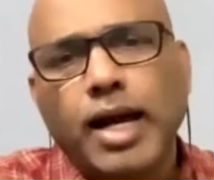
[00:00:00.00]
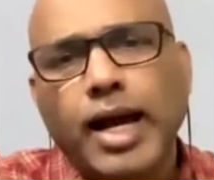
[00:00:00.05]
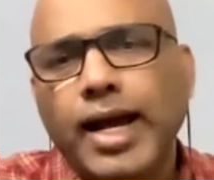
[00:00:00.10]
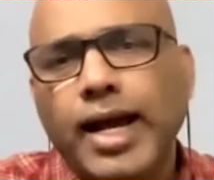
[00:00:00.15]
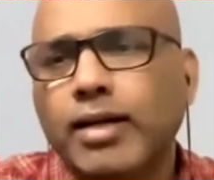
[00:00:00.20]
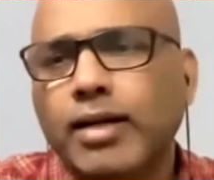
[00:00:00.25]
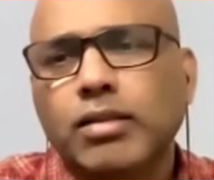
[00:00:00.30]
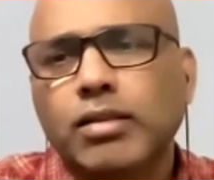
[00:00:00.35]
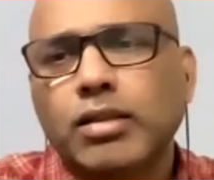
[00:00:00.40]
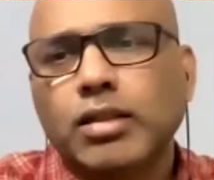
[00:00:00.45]

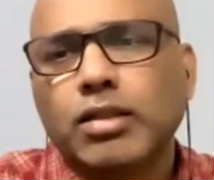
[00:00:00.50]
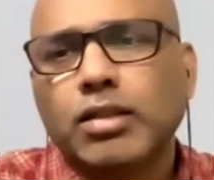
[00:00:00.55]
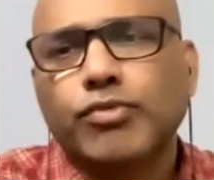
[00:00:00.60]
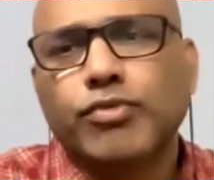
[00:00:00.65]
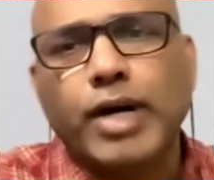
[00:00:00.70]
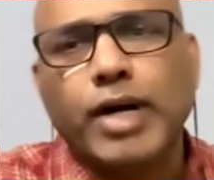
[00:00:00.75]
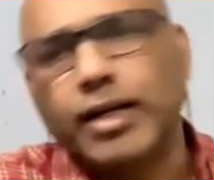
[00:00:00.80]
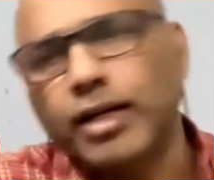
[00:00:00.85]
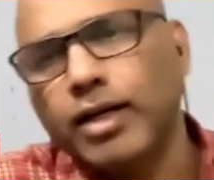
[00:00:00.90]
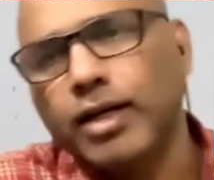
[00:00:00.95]
And
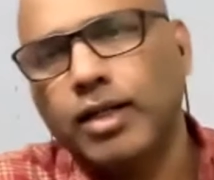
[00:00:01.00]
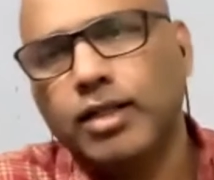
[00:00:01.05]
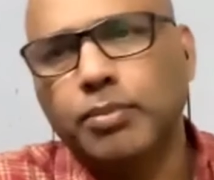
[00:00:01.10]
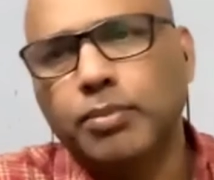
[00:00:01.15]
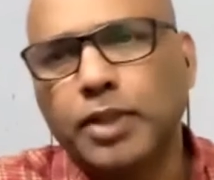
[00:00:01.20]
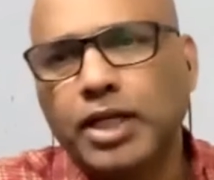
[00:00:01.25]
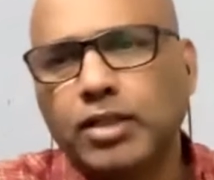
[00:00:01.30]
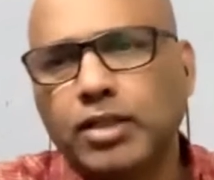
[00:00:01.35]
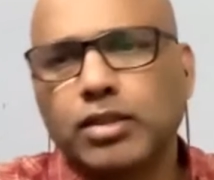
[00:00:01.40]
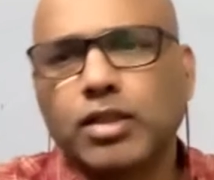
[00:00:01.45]
finally, the
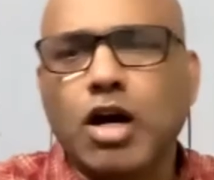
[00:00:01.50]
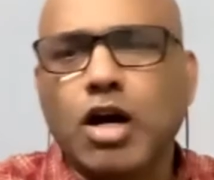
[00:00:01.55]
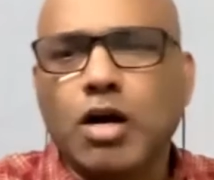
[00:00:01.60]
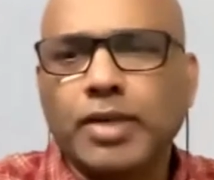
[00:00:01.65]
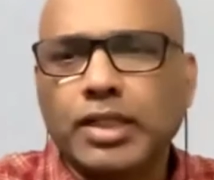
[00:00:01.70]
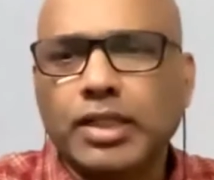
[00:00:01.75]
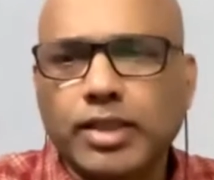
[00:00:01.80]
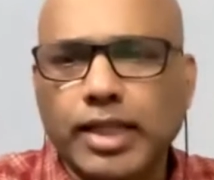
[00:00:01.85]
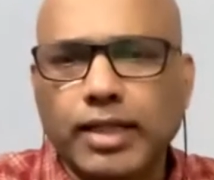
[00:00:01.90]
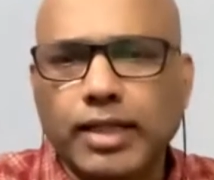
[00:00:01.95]
British
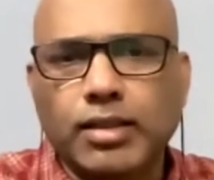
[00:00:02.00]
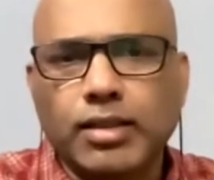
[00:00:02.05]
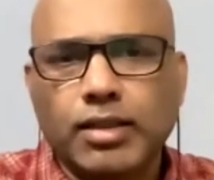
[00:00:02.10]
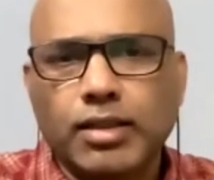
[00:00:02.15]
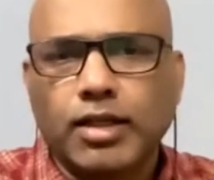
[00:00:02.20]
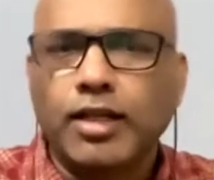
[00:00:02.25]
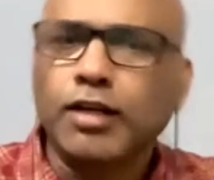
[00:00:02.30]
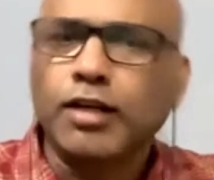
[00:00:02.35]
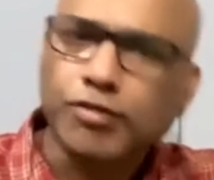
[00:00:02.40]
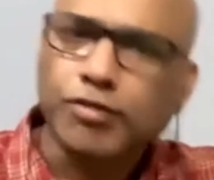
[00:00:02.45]
government said,
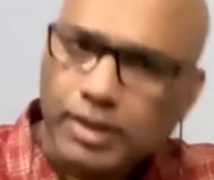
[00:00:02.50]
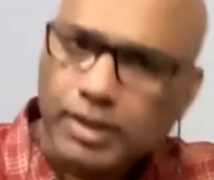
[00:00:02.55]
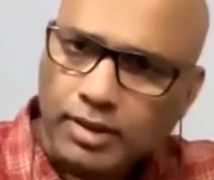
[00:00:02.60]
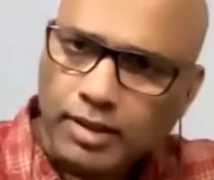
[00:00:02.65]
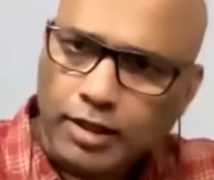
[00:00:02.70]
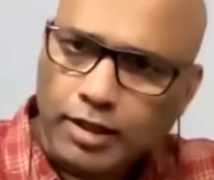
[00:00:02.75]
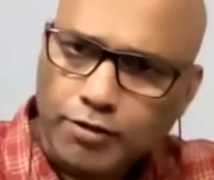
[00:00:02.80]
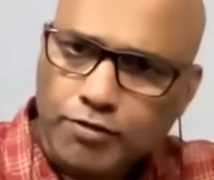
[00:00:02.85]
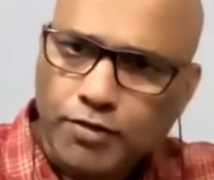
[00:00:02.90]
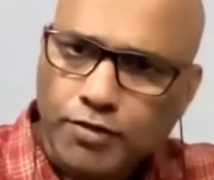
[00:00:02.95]
enough is
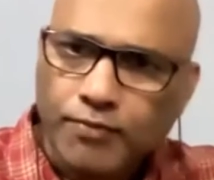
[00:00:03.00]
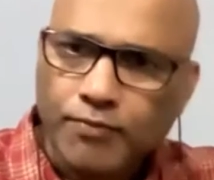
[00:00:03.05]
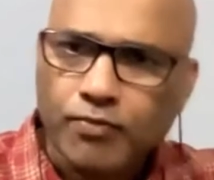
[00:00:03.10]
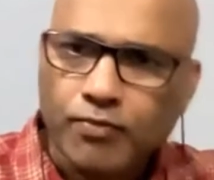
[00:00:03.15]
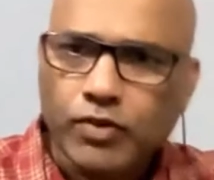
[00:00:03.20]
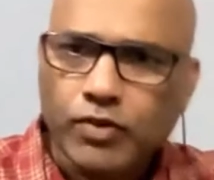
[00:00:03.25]
enough.